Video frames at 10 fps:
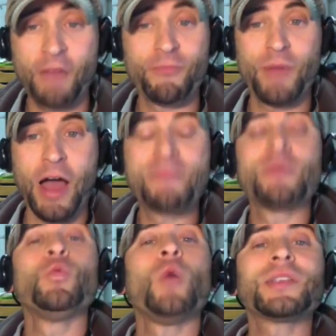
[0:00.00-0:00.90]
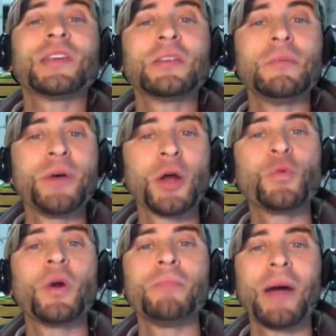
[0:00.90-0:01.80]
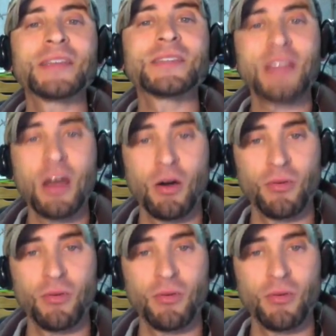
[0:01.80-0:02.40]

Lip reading: I've been wanting to build one myself.